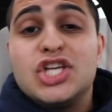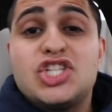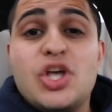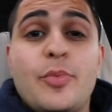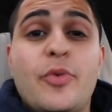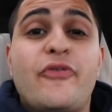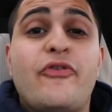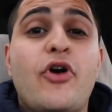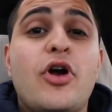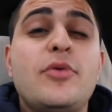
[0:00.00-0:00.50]
So
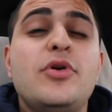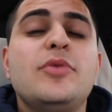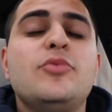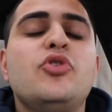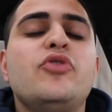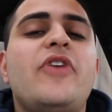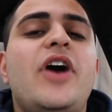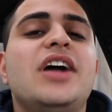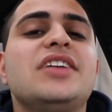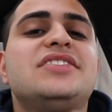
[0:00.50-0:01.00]
before we
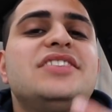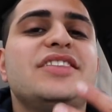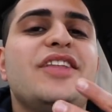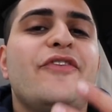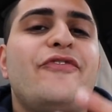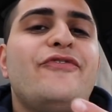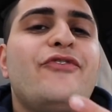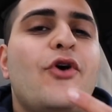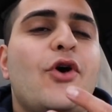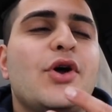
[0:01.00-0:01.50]
move on to
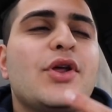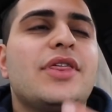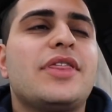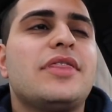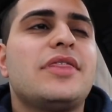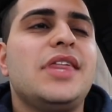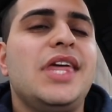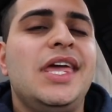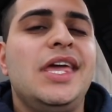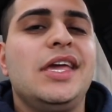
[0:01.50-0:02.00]
the 4th
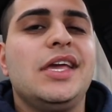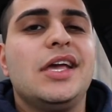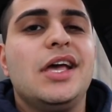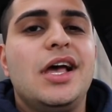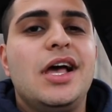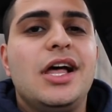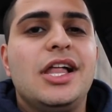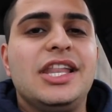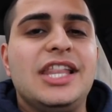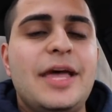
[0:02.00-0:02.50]
thing,
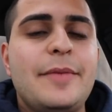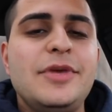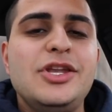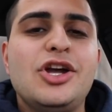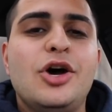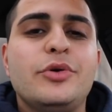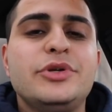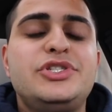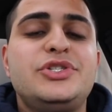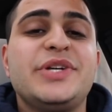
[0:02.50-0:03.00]
let me
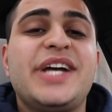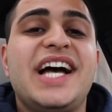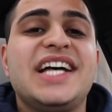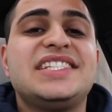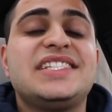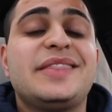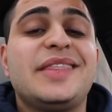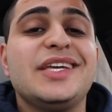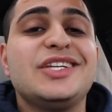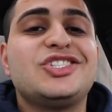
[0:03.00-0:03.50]
know what you
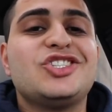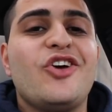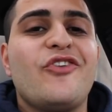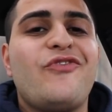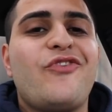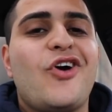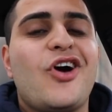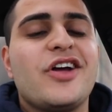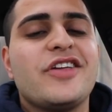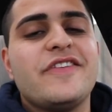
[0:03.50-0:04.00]
guys think so
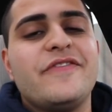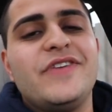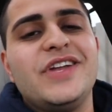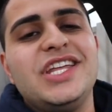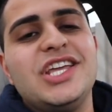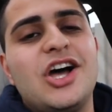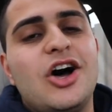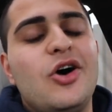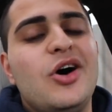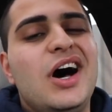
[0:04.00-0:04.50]
far of the
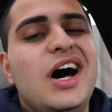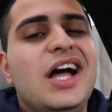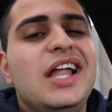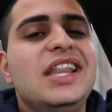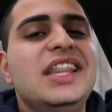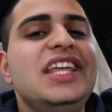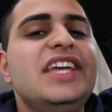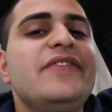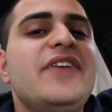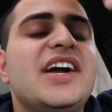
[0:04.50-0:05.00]
video.
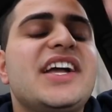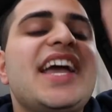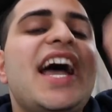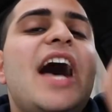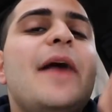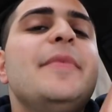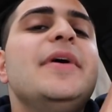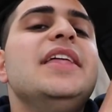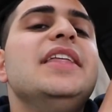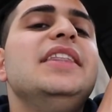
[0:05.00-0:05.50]
Leave a
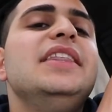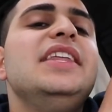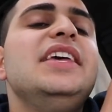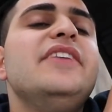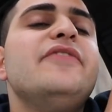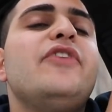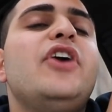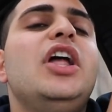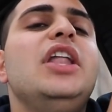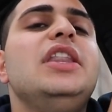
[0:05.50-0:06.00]
comment,
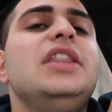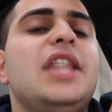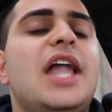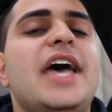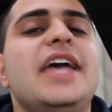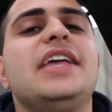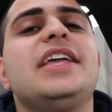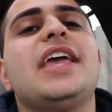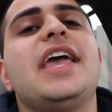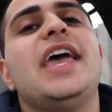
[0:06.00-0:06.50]
leave a
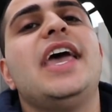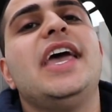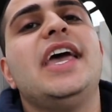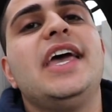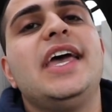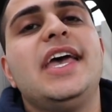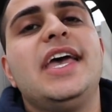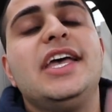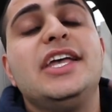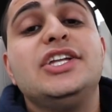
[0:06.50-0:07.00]
like,
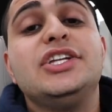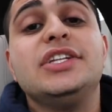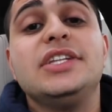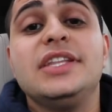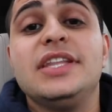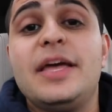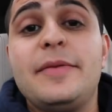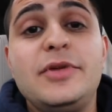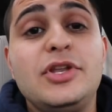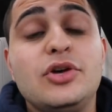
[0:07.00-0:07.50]
and
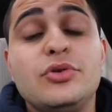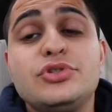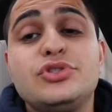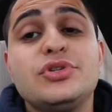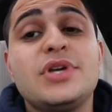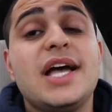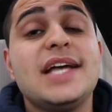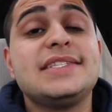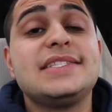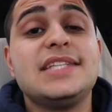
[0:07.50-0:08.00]
let me know what
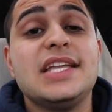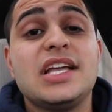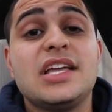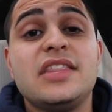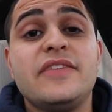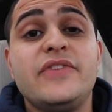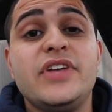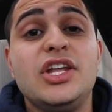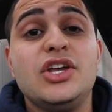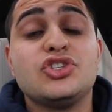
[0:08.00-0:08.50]
you guys think
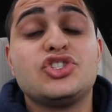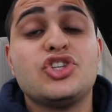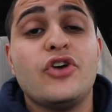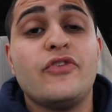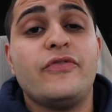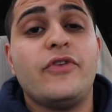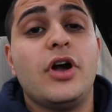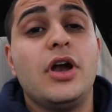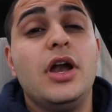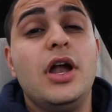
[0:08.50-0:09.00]
of the video so
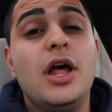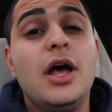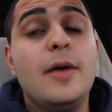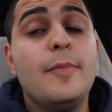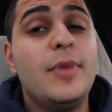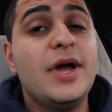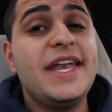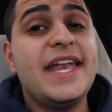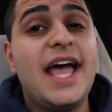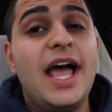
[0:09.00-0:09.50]
far.
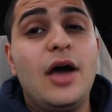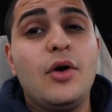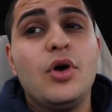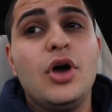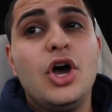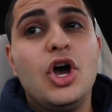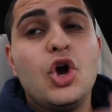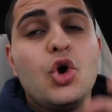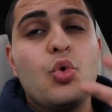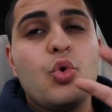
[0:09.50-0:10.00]
But now,
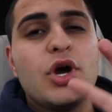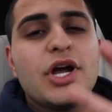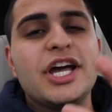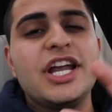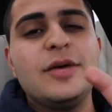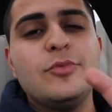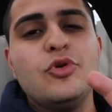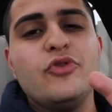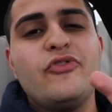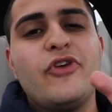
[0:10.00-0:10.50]
we're
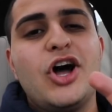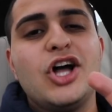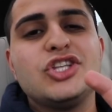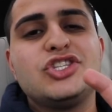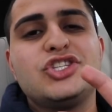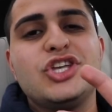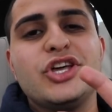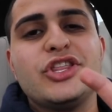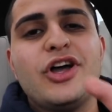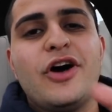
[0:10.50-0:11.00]
gonna move on
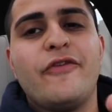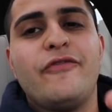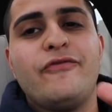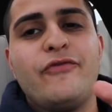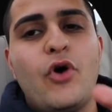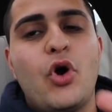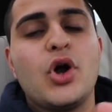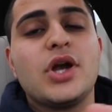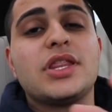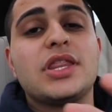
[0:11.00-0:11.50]
to the
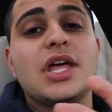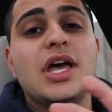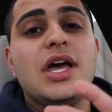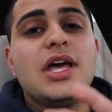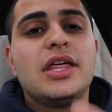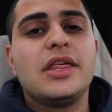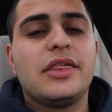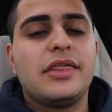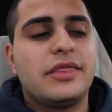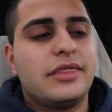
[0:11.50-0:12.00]
4th
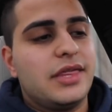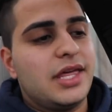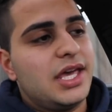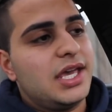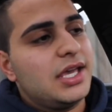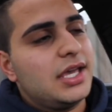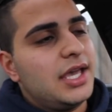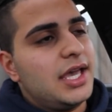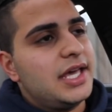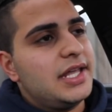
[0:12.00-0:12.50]

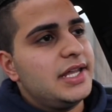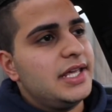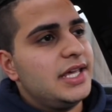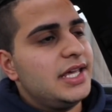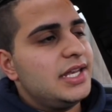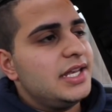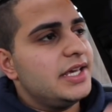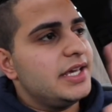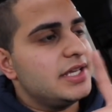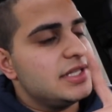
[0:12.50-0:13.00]
thing, and
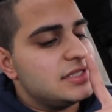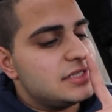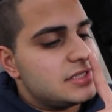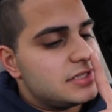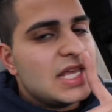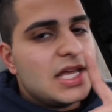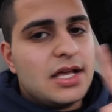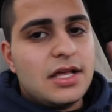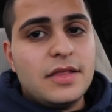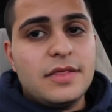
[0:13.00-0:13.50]
it
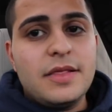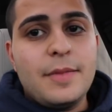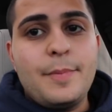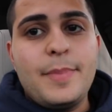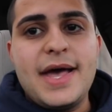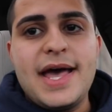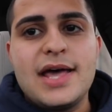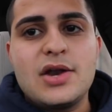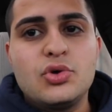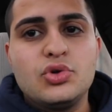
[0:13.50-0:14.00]
is the
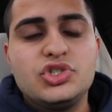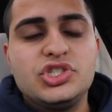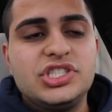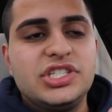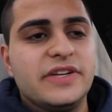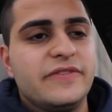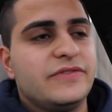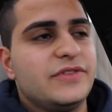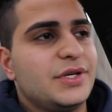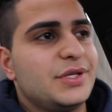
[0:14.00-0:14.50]
paddle
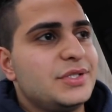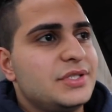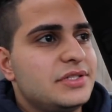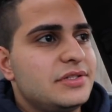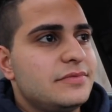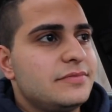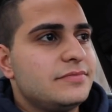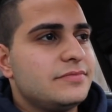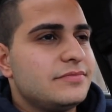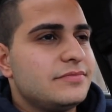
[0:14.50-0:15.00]
shifters.